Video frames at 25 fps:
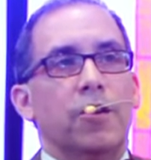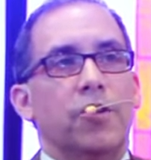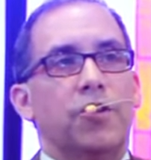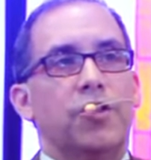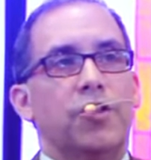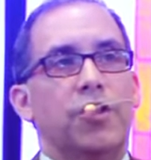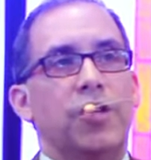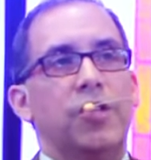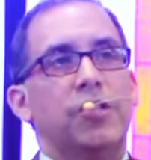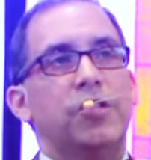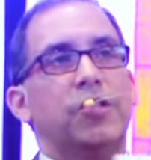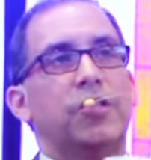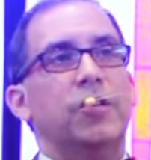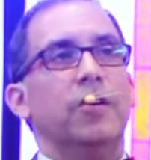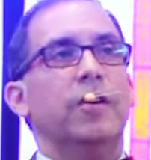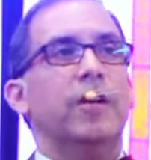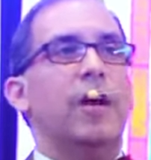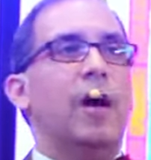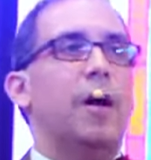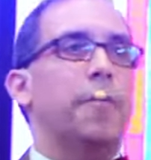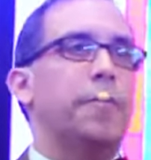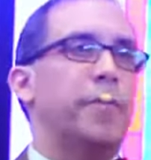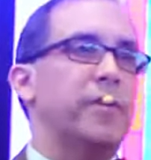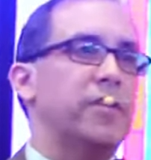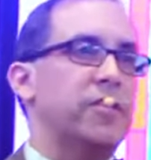She stood
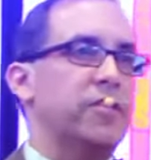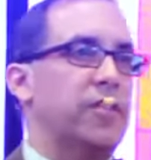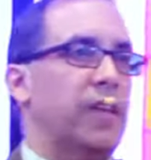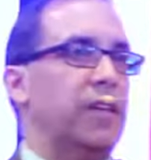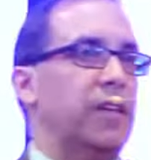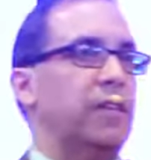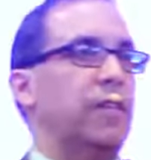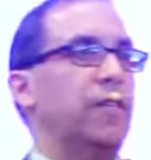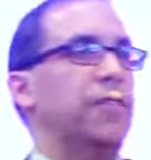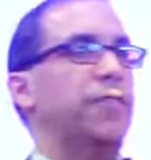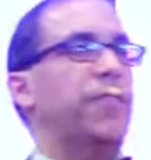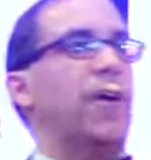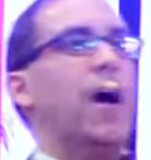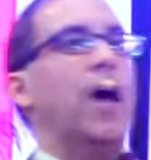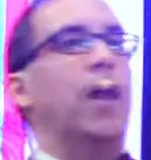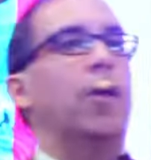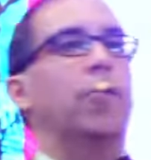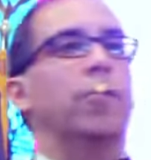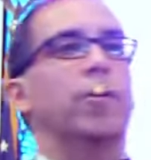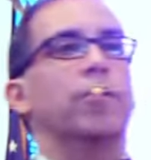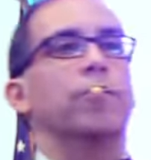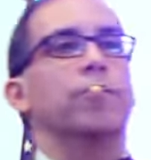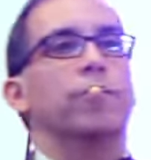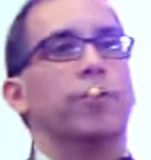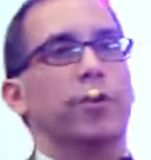up and said the
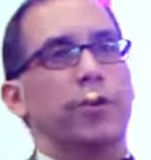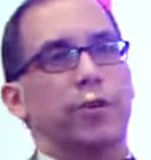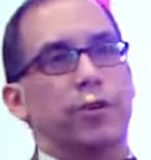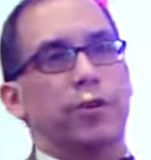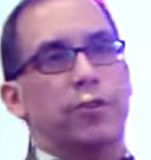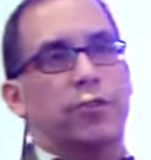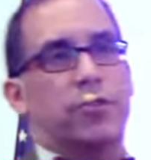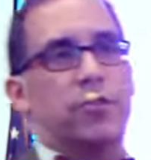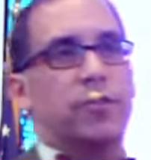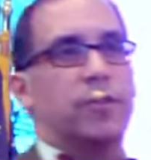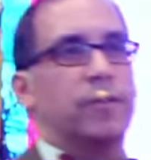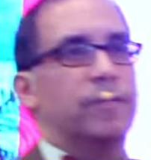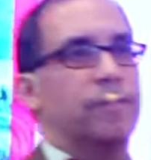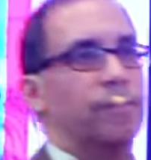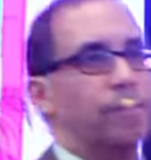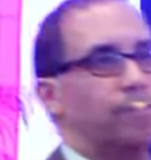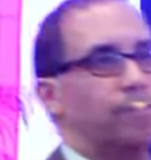following words